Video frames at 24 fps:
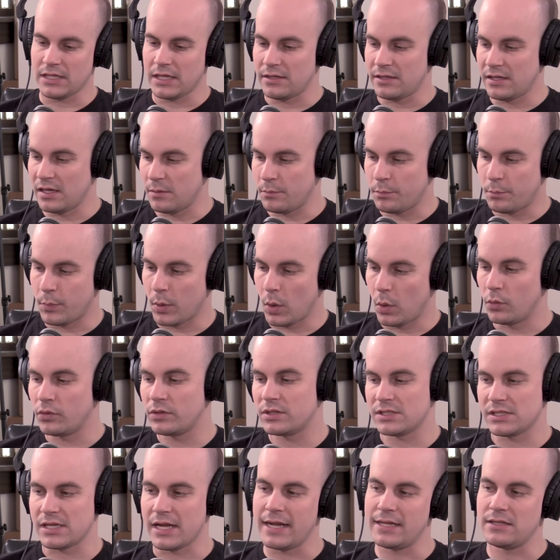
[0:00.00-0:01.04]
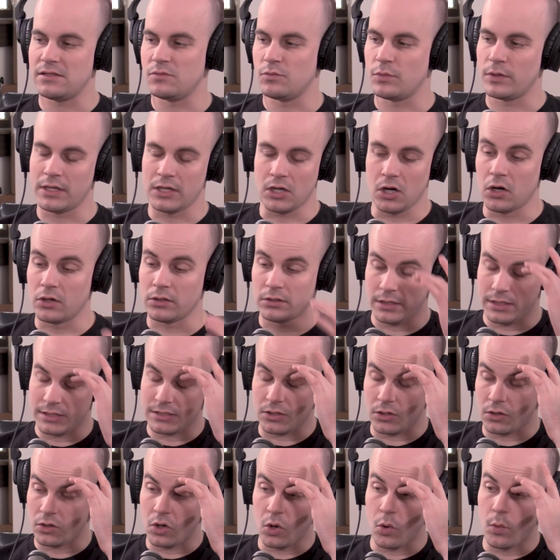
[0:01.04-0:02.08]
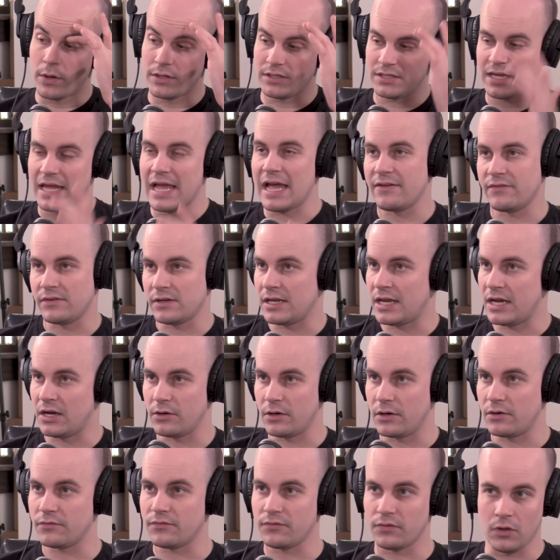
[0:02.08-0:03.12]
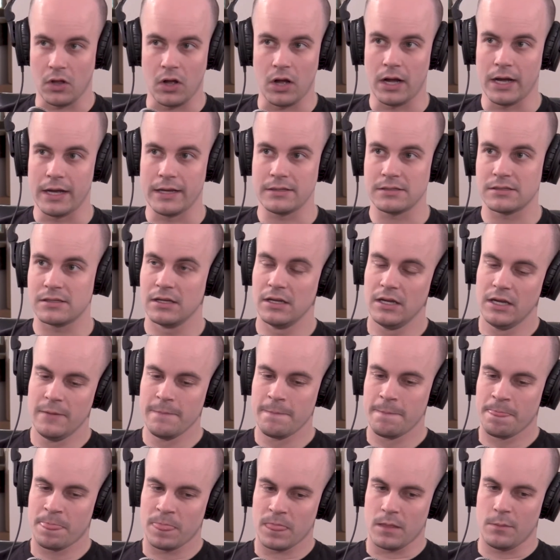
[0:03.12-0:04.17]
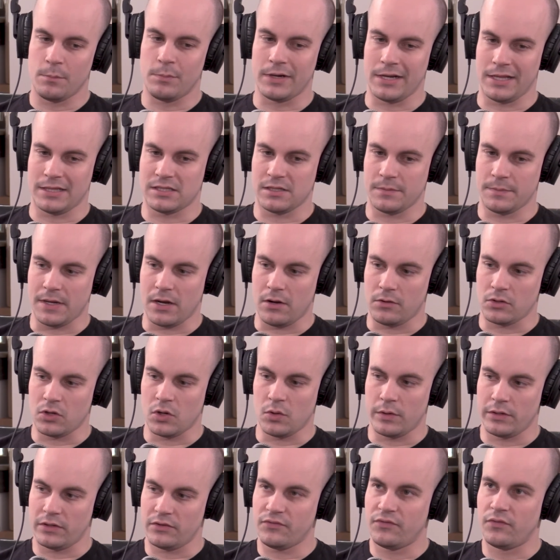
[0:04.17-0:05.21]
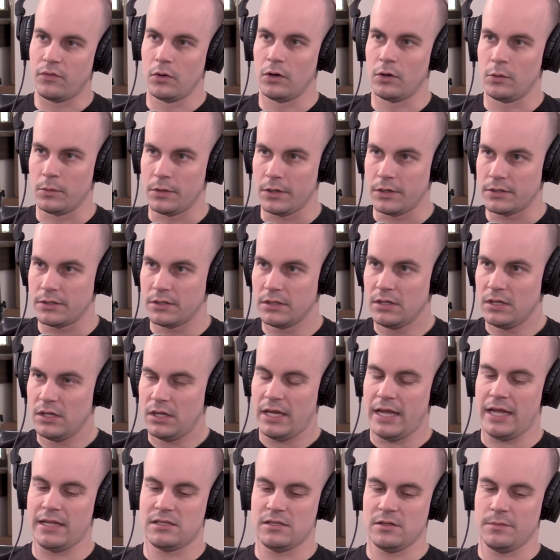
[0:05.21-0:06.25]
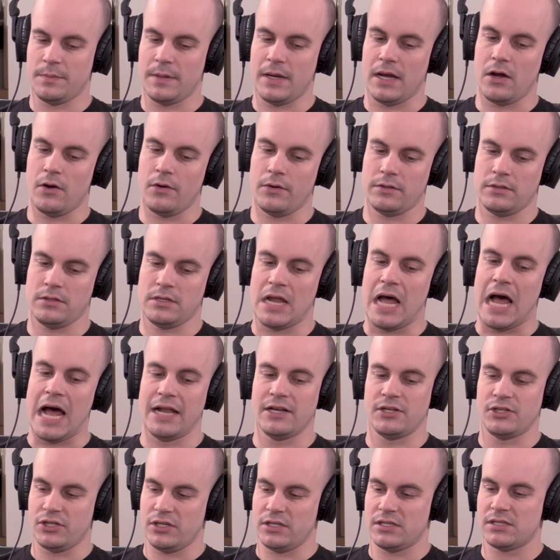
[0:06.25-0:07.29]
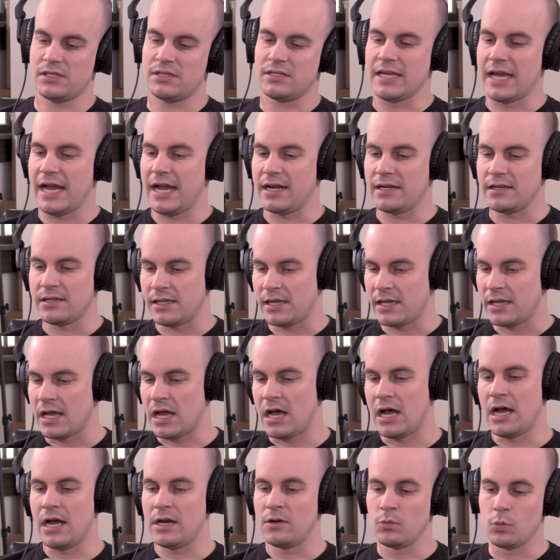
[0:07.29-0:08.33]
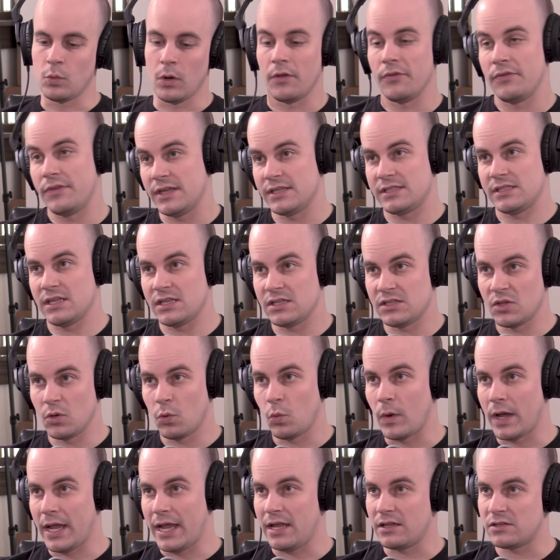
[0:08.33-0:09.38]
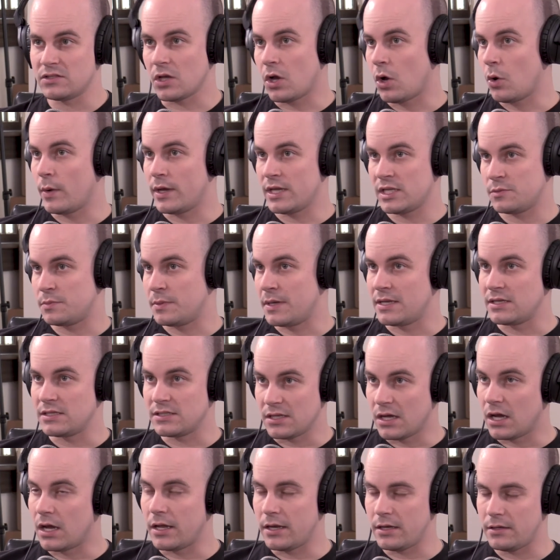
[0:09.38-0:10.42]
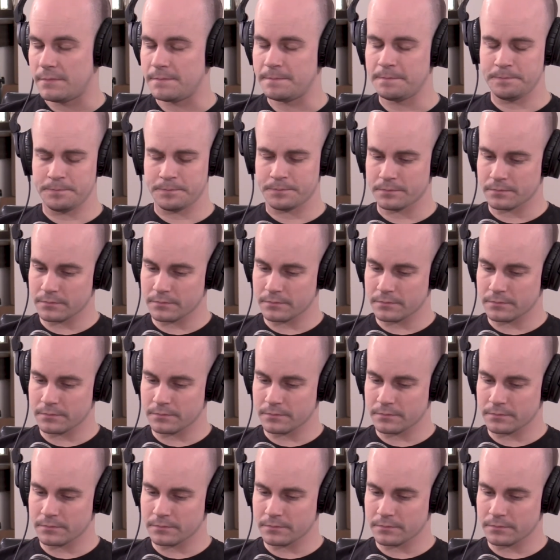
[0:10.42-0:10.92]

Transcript: I think both sides, regardless, are going to have inherent flaws. But it's about going forward. It's about not just standing on, well, this is the way it's always been done.